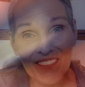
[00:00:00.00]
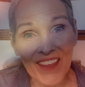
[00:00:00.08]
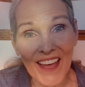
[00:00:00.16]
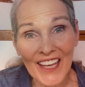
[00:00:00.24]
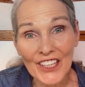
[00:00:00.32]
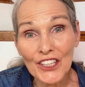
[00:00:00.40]

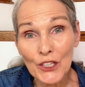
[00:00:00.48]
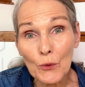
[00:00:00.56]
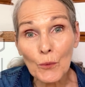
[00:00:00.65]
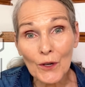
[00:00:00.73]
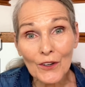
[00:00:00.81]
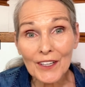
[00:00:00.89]
then you
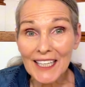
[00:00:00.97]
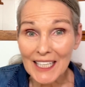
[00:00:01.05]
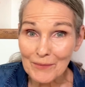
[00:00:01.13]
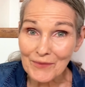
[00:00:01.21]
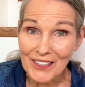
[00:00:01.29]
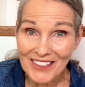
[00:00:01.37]
will
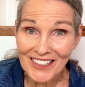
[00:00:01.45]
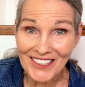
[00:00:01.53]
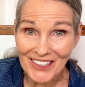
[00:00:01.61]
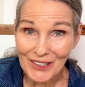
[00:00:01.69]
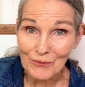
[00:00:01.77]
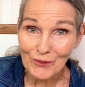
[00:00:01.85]
keep the
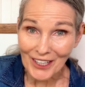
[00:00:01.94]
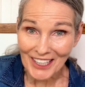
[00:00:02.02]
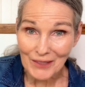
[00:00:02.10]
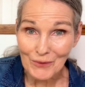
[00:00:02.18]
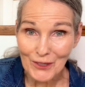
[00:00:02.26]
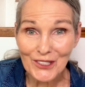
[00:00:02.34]
system
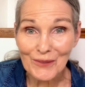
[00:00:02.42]
running more